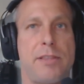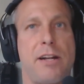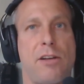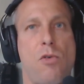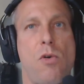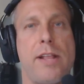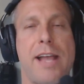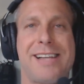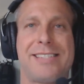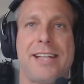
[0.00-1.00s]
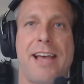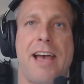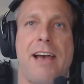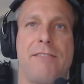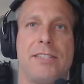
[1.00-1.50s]
that a coin has to
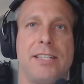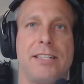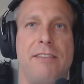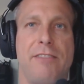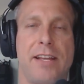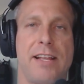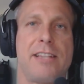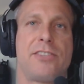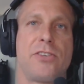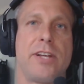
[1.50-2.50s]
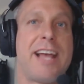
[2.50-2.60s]
have a significant history,